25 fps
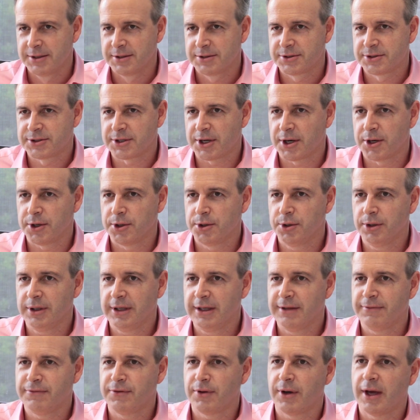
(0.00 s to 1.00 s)
So
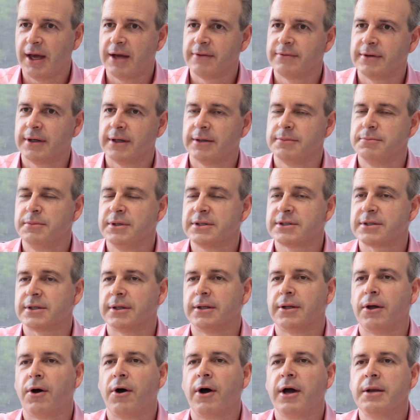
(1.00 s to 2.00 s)
if you have a
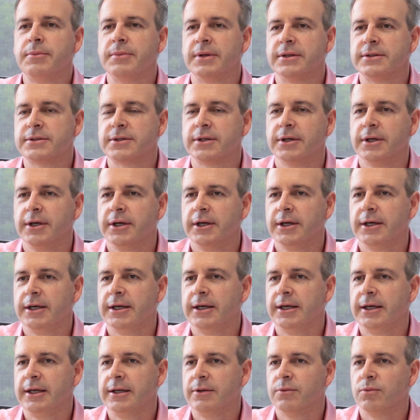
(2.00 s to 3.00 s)
misalignment
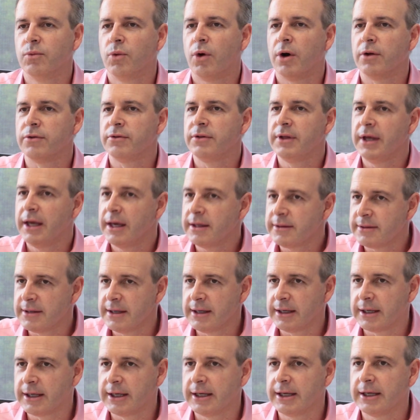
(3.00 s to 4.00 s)
in what they're
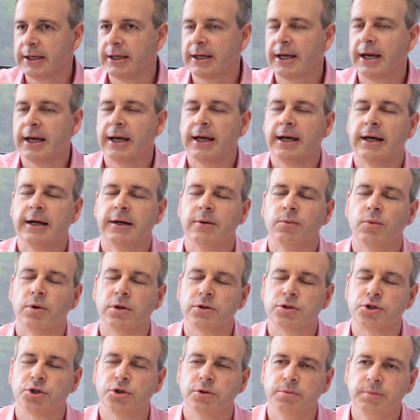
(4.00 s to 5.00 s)
thinking,
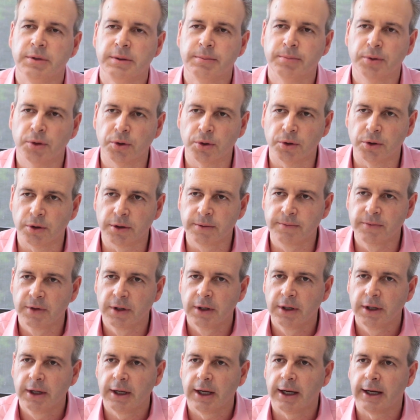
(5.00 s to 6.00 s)
what should be bought,
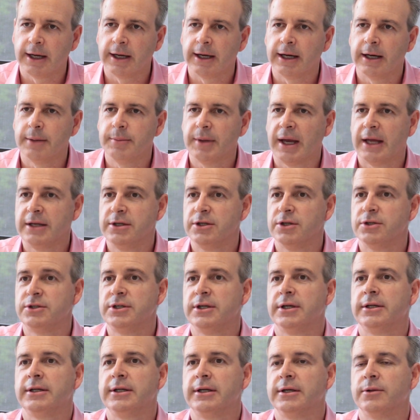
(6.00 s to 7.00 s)
and you're
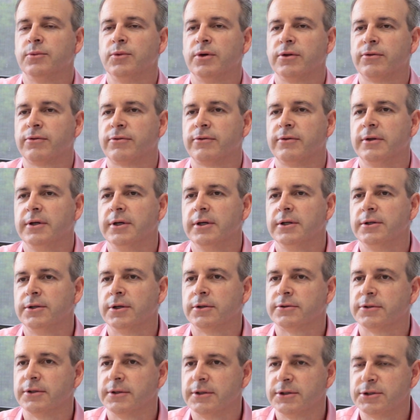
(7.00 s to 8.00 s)
dealing with
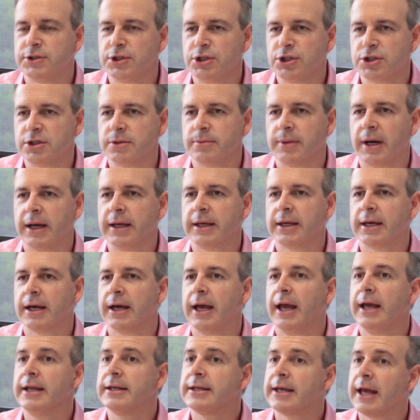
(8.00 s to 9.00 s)
not the decision maker,
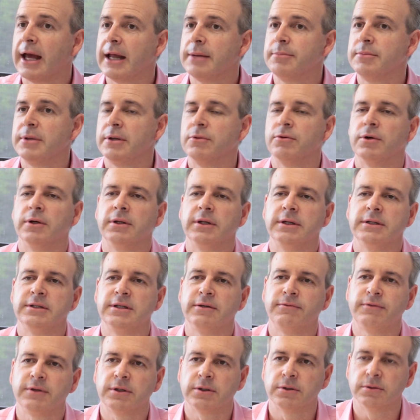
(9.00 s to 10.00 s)
it can be really
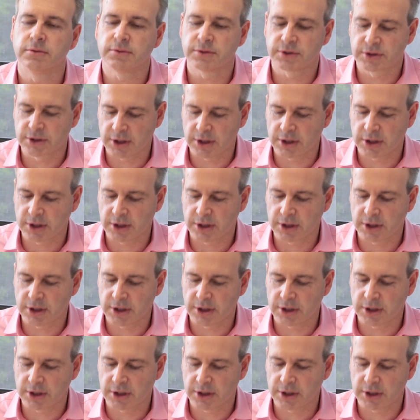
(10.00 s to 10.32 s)
difficult.